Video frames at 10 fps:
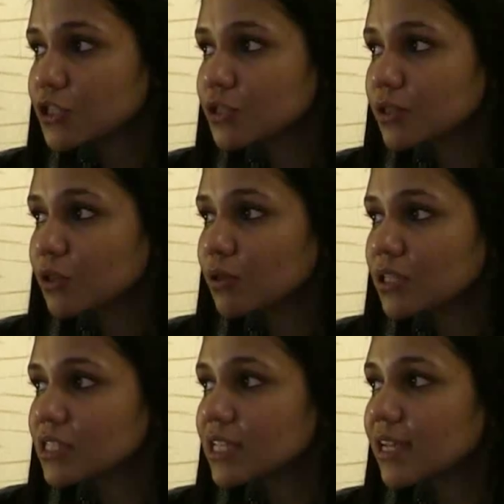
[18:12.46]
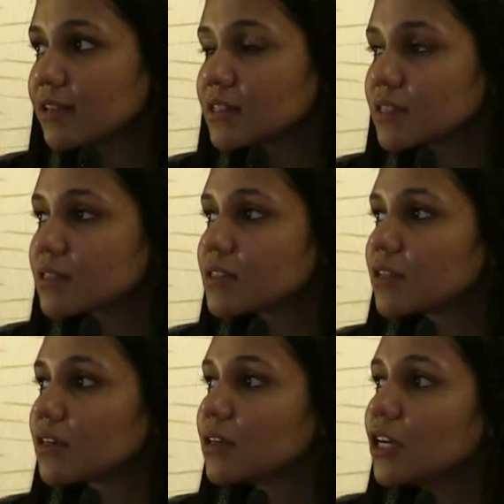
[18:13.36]
you can see, and this is
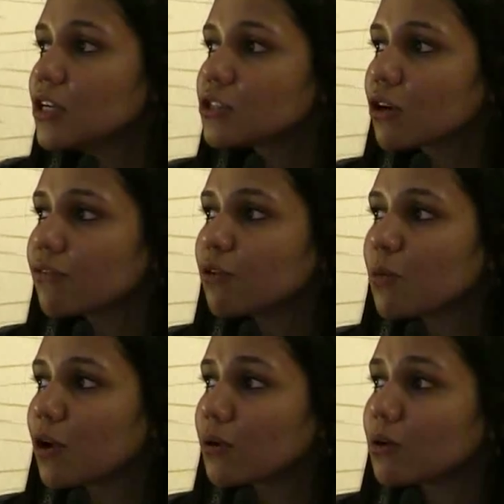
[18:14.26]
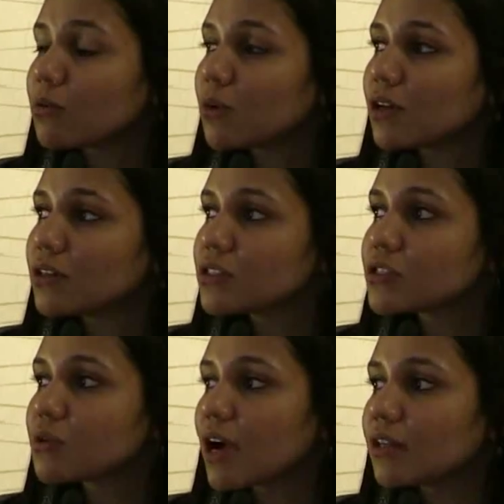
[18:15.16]
sort of homologous to
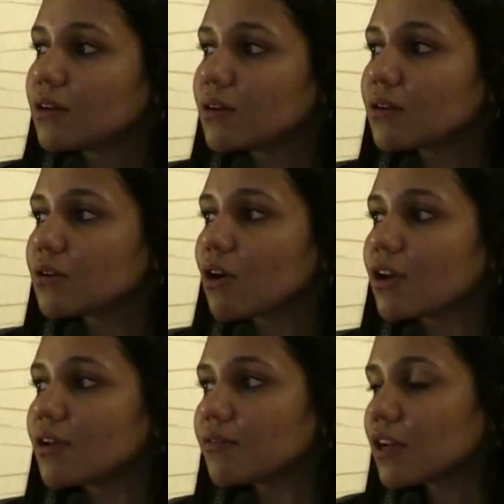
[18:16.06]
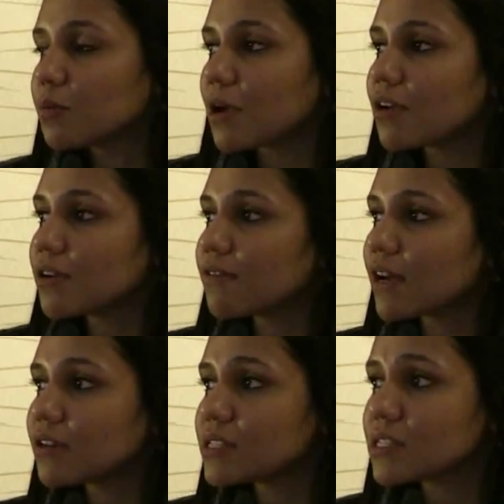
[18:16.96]
other non-enveloped RNA
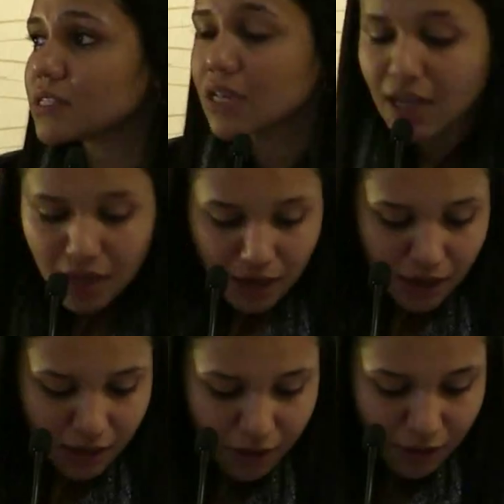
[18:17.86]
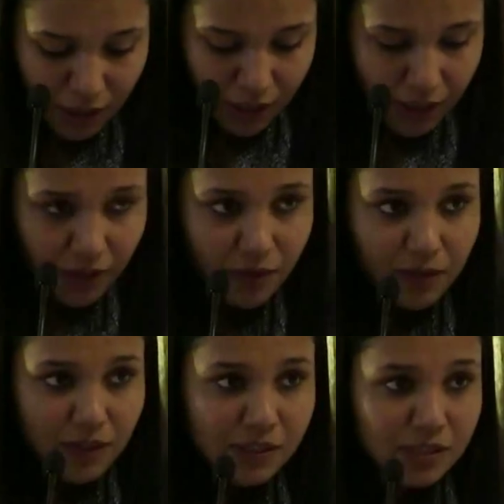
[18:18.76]
viruses.
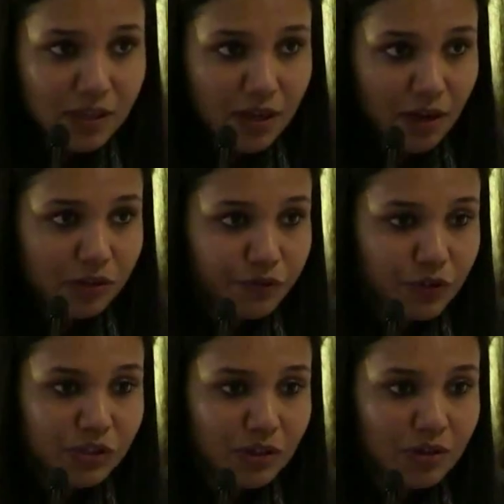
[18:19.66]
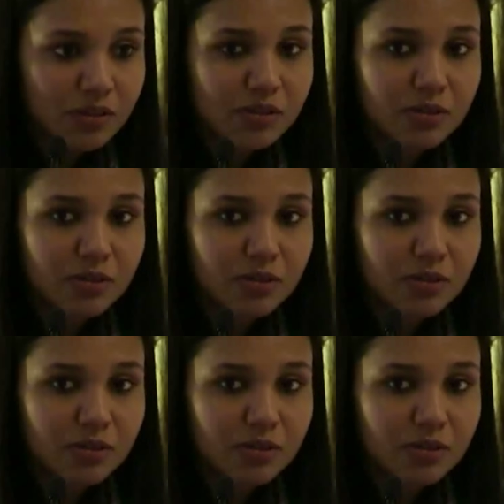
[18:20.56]
This allows for certain